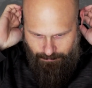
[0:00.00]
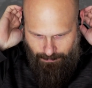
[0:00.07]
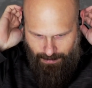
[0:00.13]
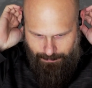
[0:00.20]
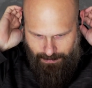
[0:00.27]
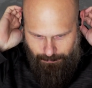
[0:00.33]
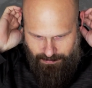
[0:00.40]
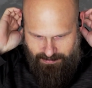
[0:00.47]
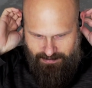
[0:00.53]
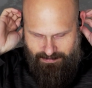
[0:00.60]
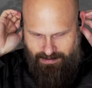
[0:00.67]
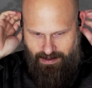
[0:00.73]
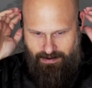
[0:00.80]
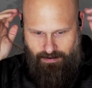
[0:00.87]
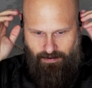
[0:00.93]
Maybe it would
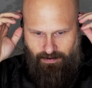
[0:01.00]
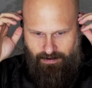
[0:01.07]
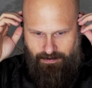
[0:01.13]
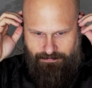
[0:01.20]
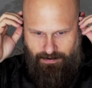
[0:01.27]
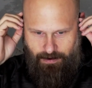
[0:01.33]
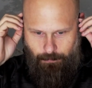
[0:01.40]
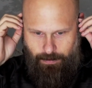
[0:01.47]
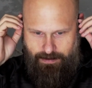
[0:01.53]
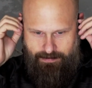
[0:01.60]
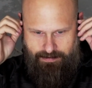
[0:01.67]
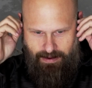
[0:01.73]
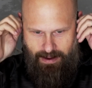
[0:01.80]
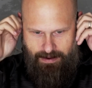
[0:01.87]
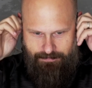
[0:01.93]
stay on if I went
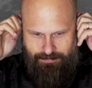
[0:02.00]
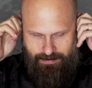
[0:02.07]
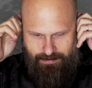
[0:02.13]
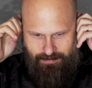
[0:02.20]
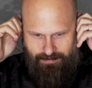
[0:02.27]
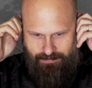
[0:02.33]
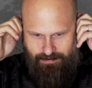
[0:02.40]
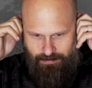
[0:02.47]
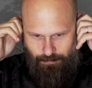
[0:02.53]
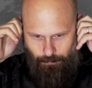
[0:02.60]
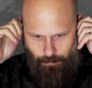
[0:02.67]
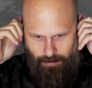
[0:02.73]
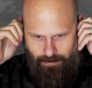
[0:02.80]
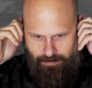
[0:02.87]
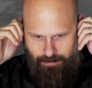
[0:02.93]
diving into the
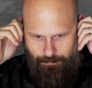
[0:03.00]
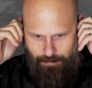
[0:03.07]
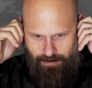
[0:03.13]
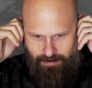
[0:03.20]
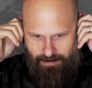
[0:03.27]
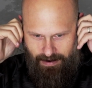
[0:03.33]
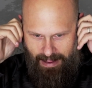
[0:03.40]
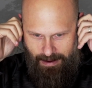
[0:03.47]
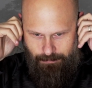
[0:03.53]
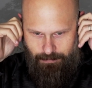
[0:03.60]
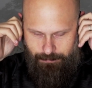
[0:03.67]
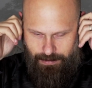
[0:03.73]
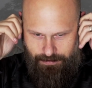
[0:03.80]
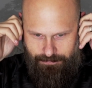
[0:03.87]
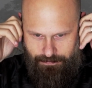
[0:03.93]
water, but I
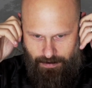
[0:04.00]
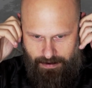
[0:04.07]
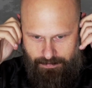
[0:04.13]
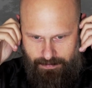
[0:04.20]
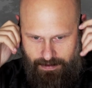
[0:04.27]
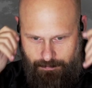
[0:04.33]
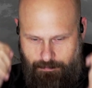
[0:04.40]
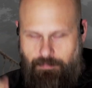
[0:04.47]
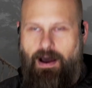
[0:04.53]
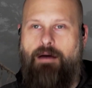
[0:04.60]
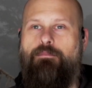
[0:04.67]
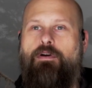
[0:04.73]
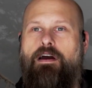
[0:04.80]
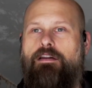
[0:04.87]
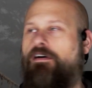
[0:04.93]
would be afraid they'd
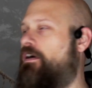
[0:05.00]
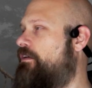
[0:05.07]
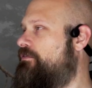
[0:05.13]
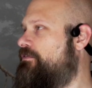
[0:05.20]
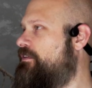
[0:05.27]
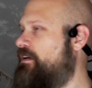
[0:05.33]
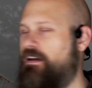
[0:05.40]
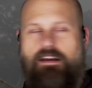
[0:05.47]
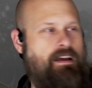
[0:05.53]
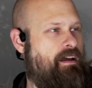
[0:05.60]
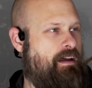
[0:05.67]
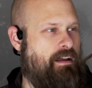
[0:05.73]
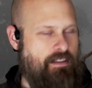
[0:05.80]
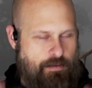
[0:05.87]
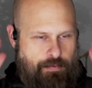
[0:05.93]
pop right off.
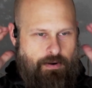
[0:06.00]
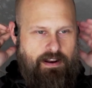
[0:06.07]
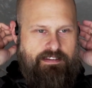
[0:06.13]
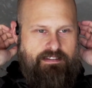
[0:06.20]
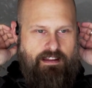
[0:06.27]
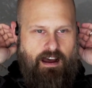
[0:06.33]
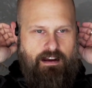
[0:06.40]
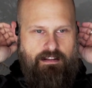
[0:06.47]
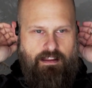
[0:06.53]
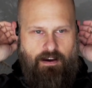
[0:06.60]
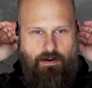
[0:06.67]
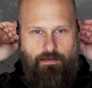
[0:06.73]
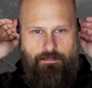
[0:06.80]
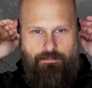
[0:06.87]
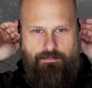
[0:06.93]
They're pretty snug
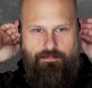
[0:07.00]
though.